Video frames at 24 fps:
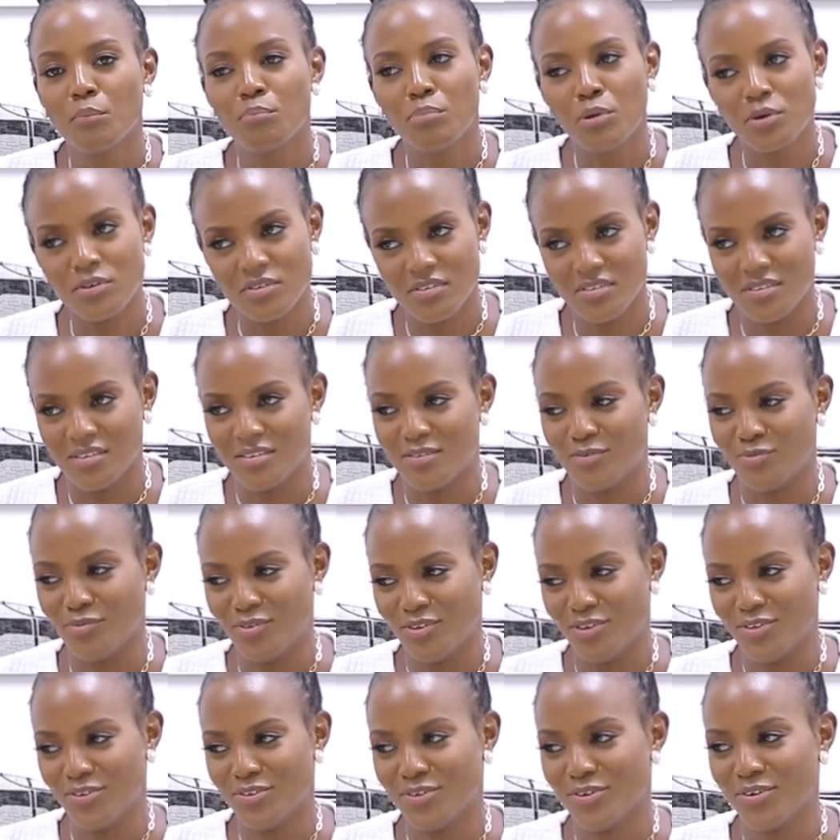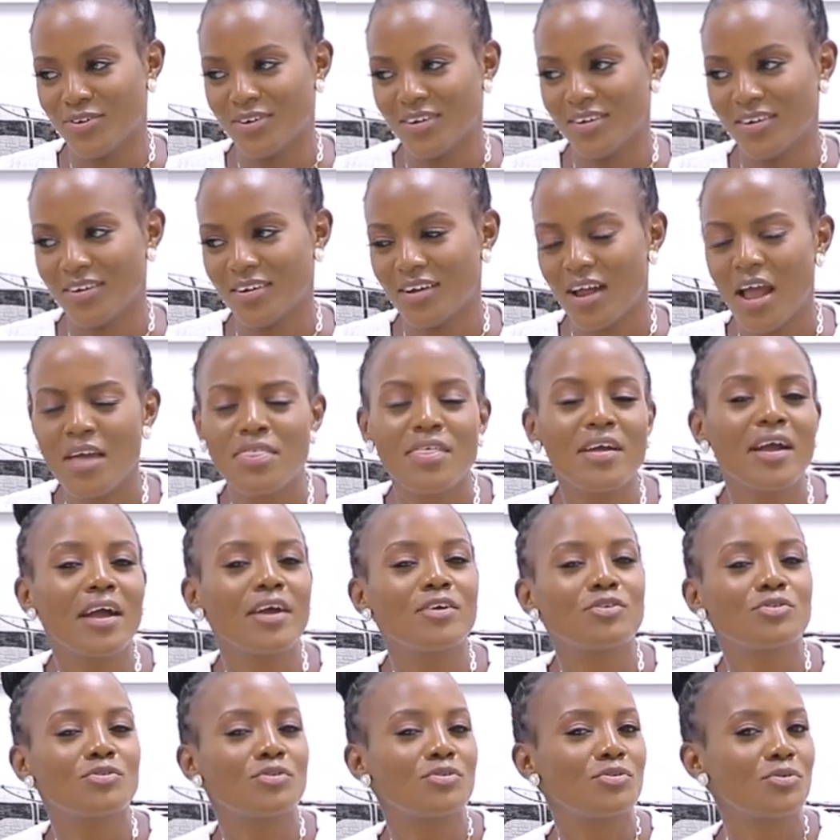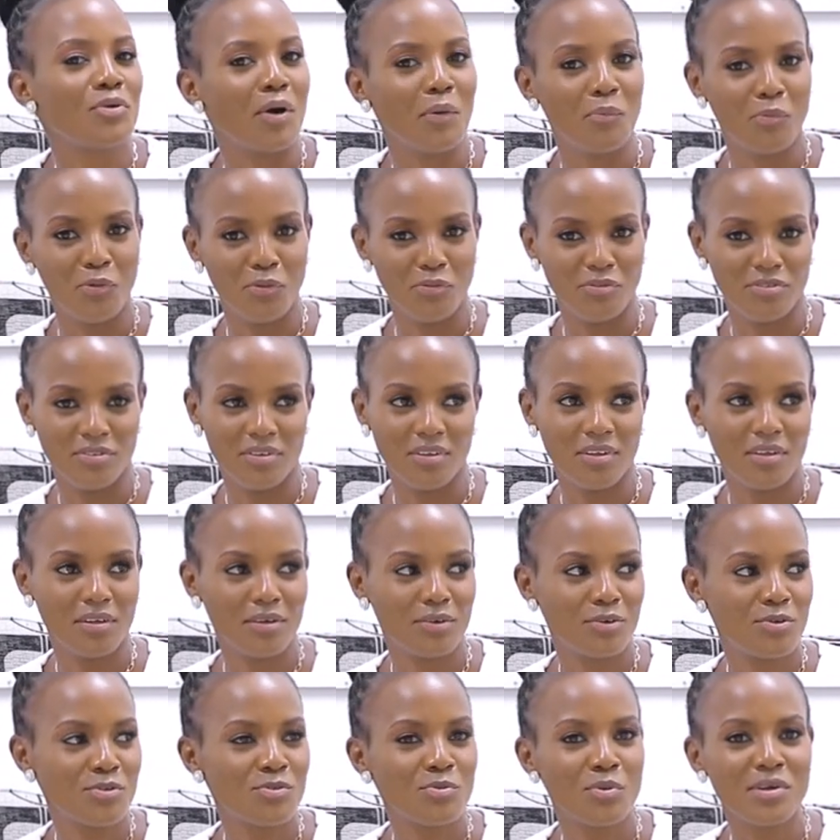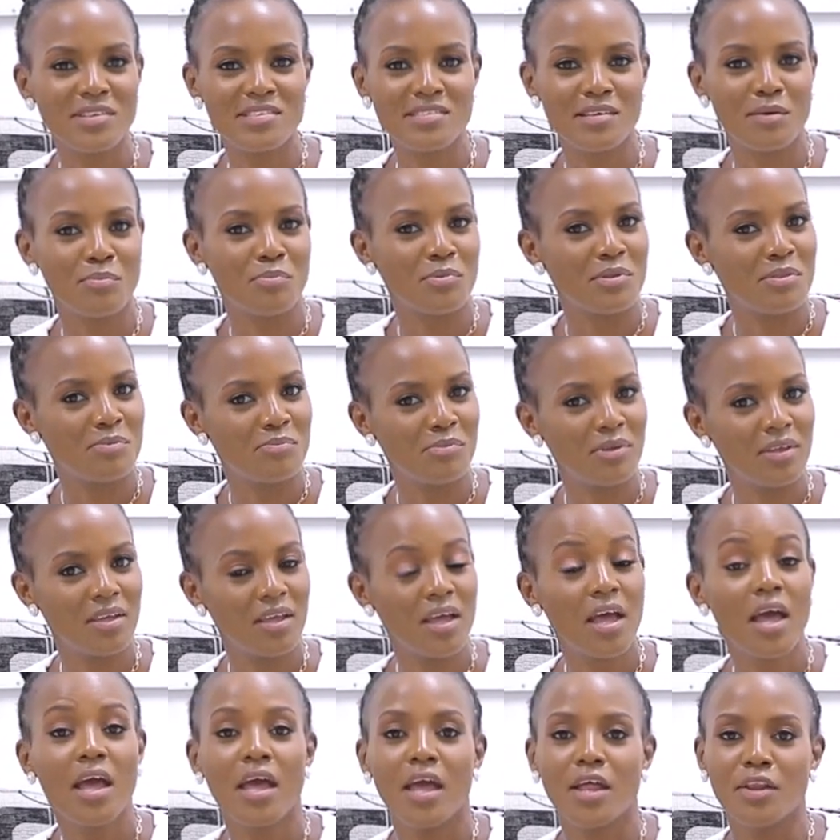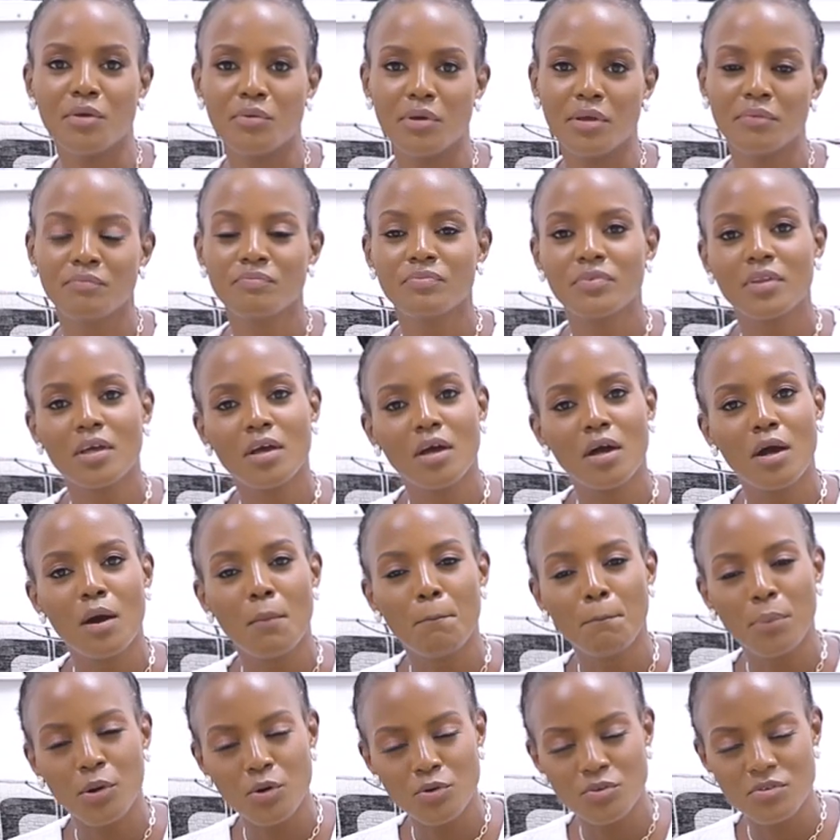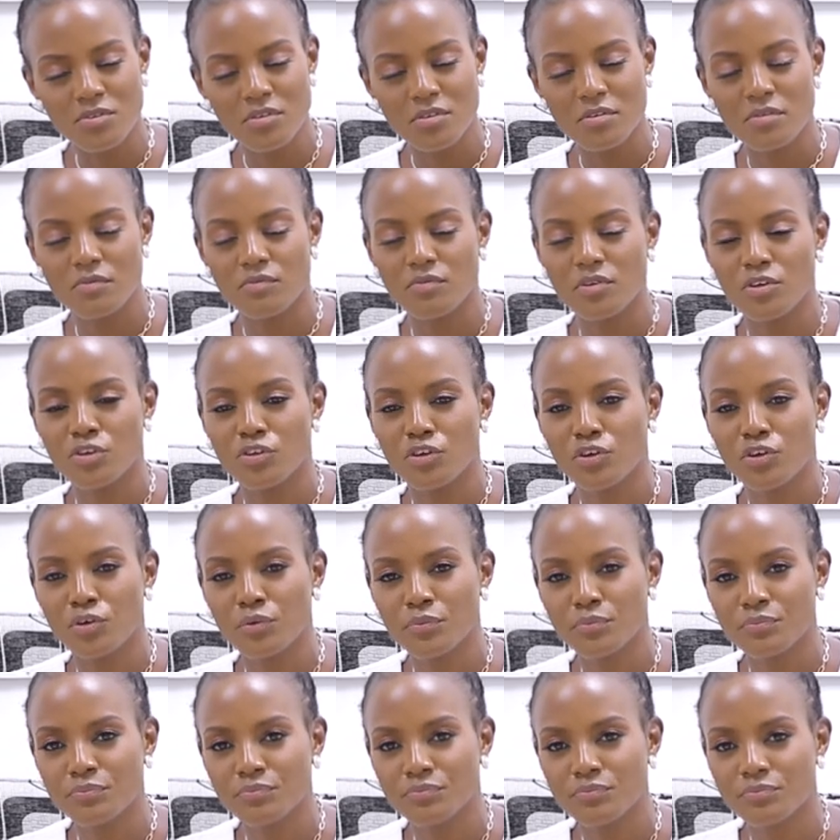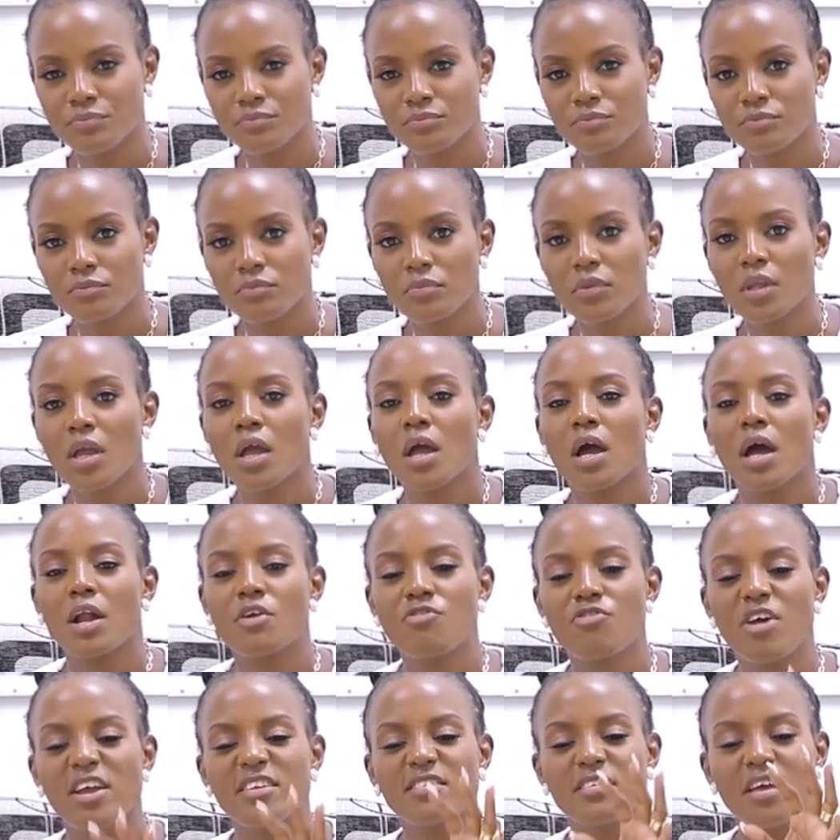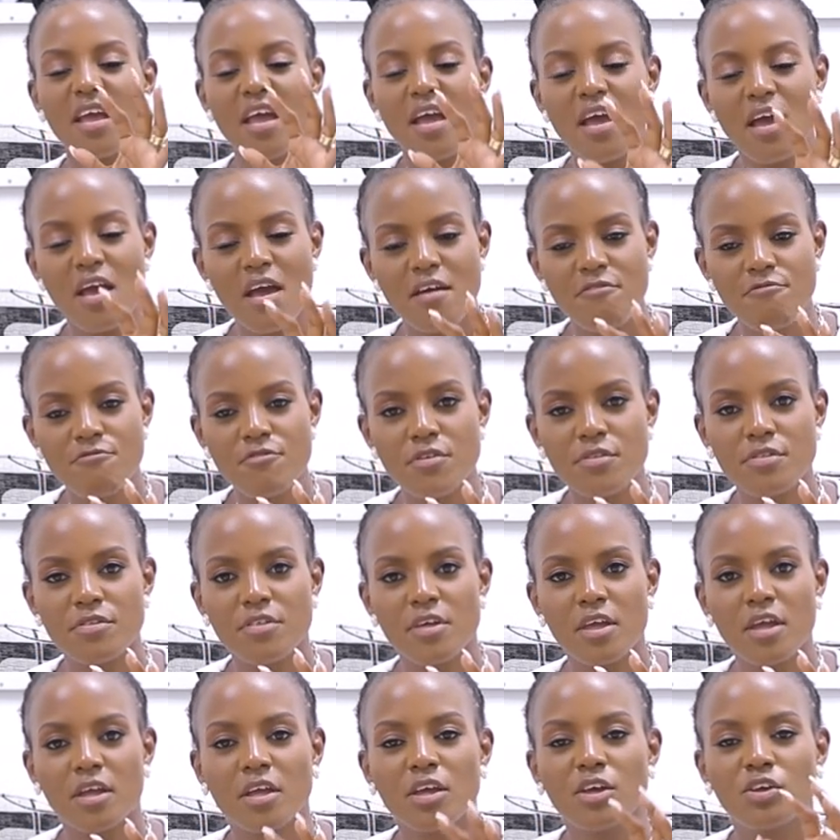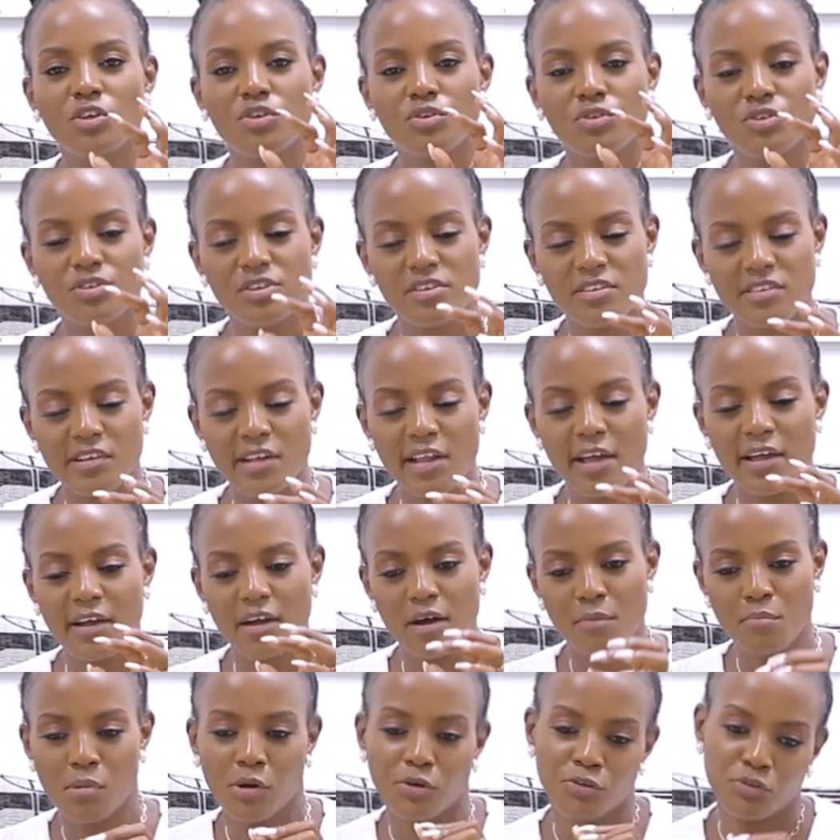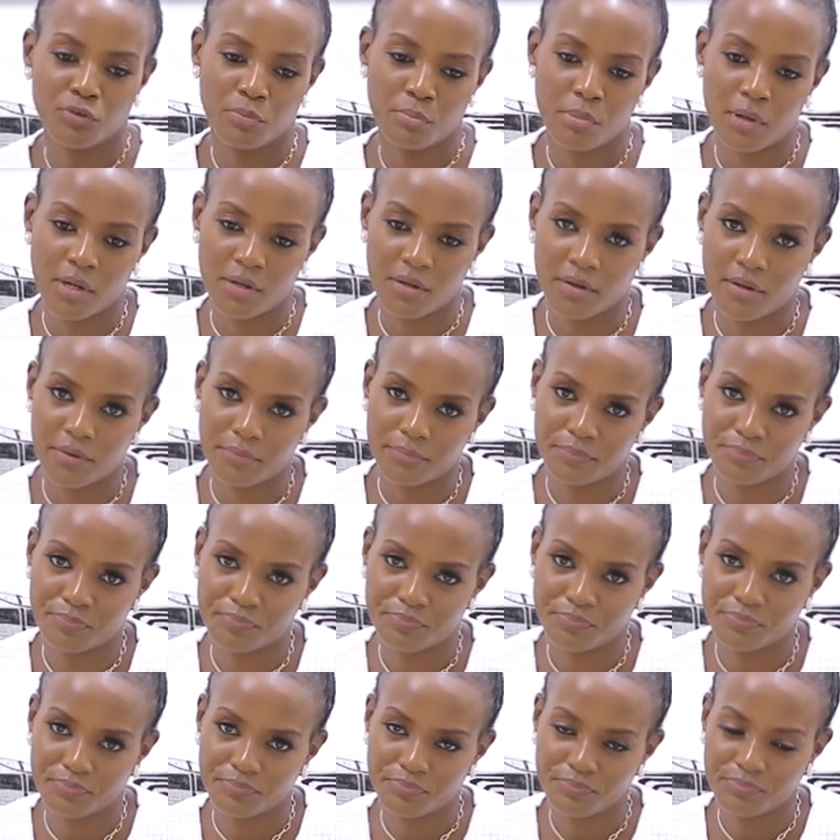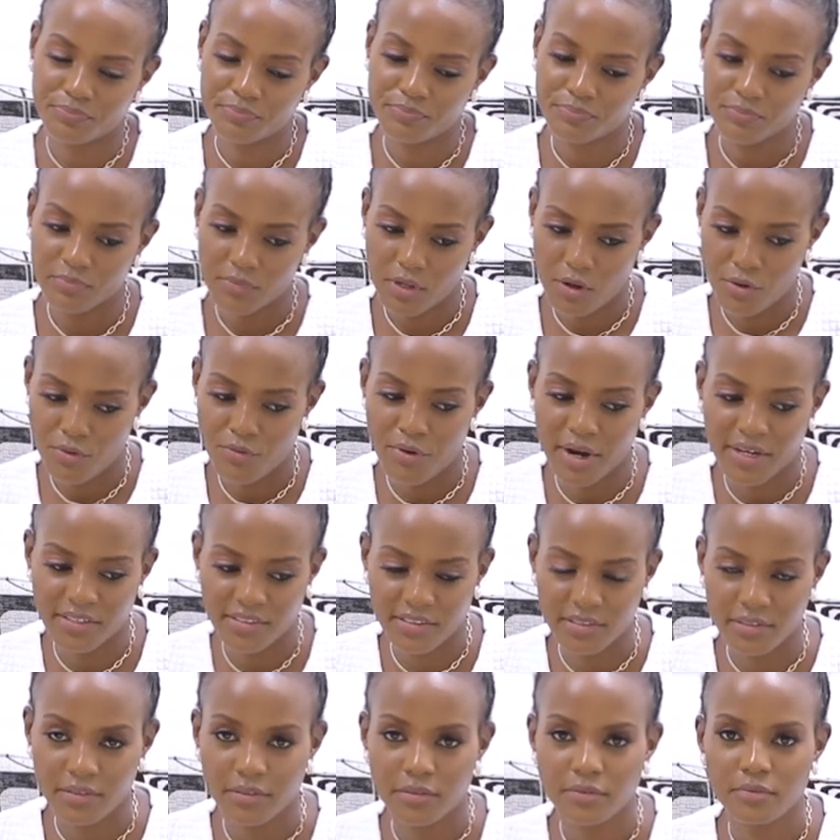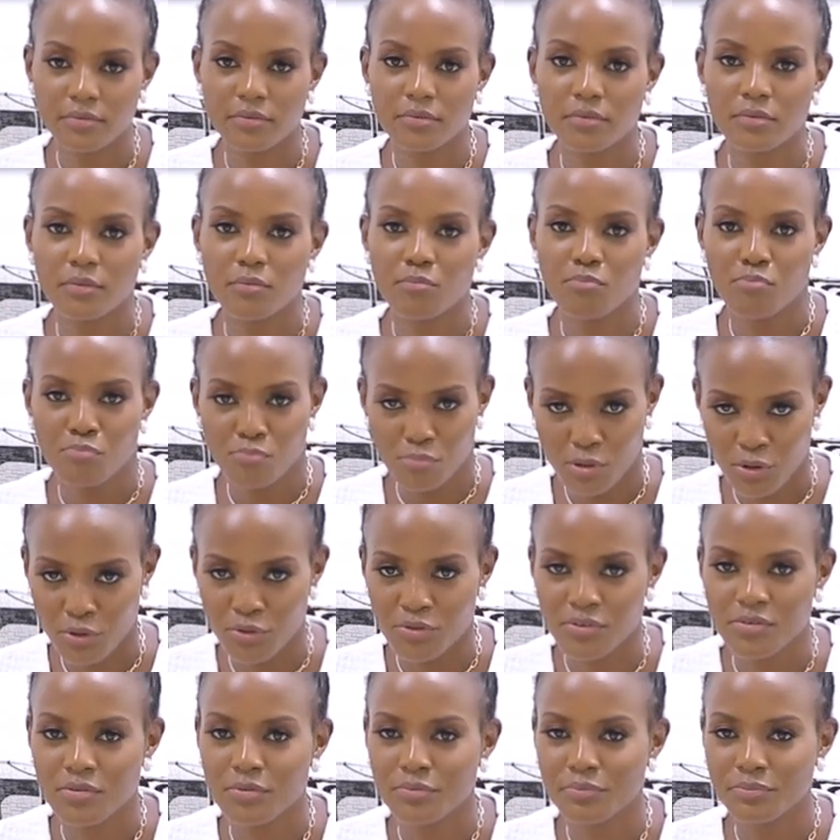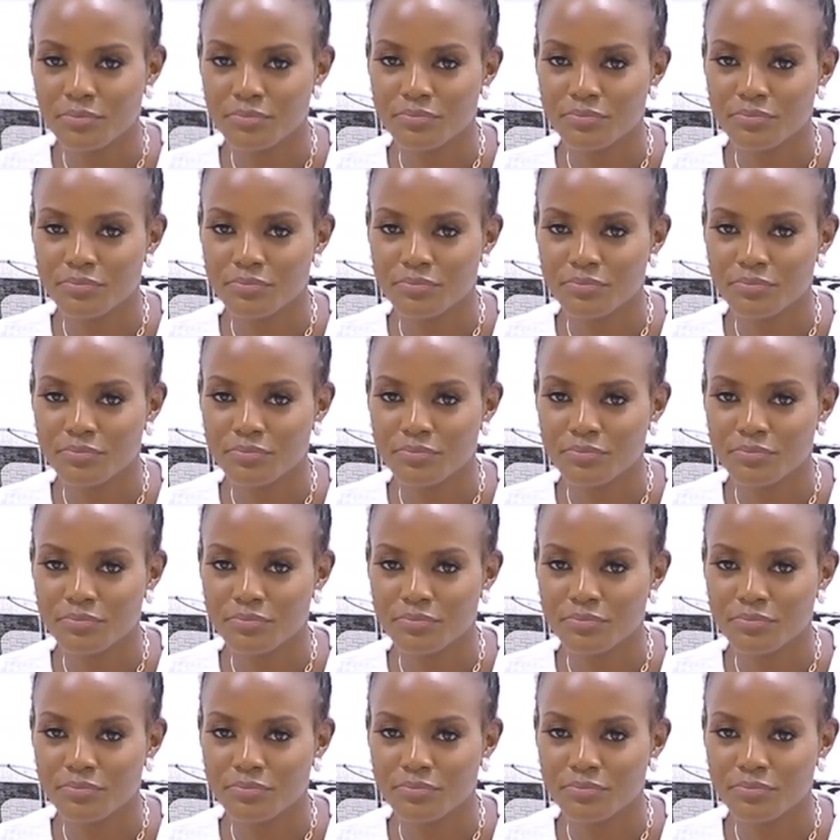Pause this video. I think I should do a movie. Because what's up with me? Anyway, pause this video and write everything you dislike about your partner. Write it. Pause.